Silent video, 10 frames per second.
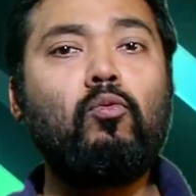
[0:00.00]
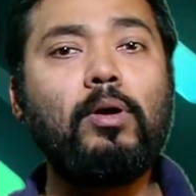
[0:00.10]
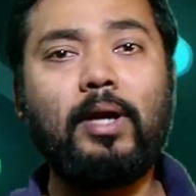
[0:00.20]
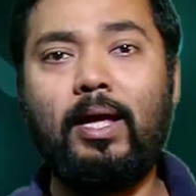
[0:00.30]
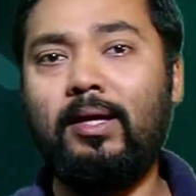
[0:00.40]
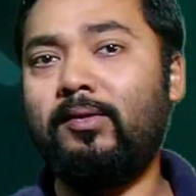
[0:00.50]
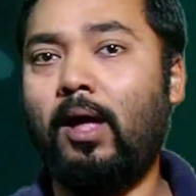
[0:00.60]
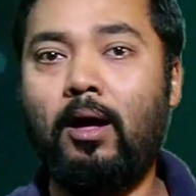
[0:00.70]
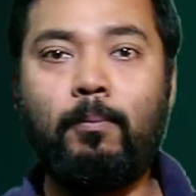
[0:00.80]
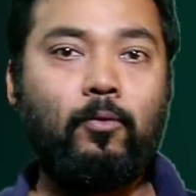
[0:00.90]
what is
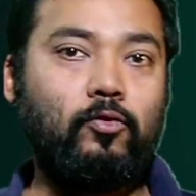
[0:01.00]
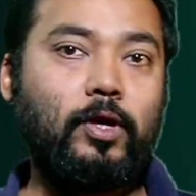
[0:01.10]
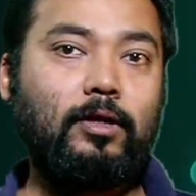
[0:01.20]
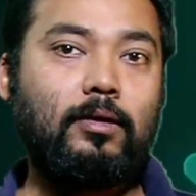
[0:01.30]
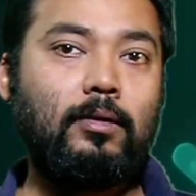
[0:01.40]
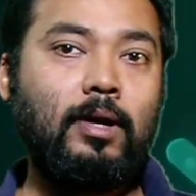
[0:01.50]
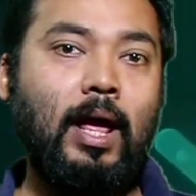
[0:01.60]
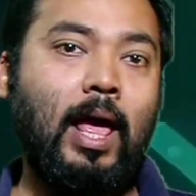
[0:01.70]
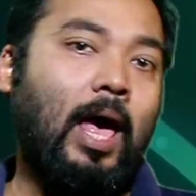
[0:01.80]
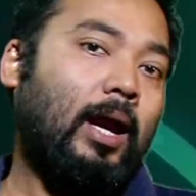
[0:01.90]
a projector
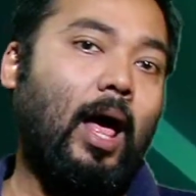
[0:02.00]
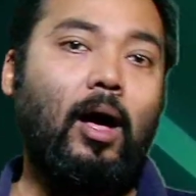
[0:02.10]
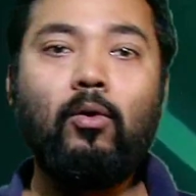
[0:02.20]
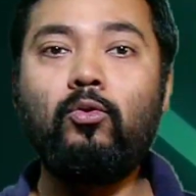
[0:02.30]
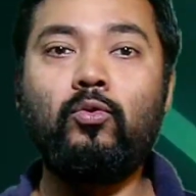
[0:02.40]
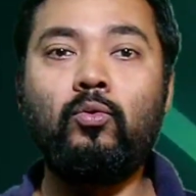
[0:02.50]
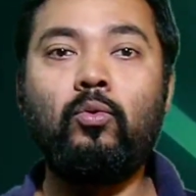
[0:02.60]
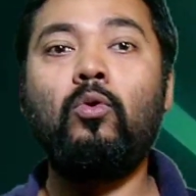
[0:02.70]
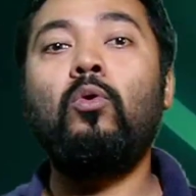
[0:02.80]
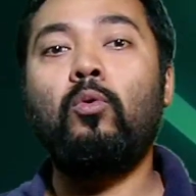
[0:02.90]
and how
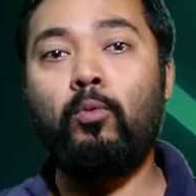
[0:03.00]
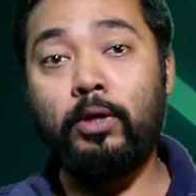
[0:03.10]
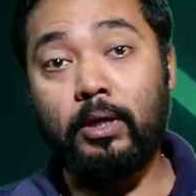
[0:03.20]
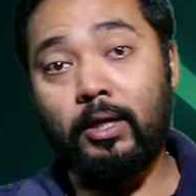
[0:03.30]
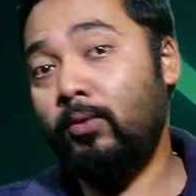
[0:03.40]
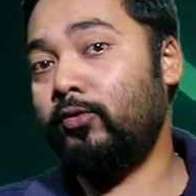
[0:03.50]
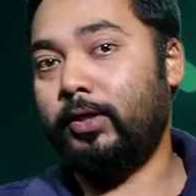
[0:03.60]
do we use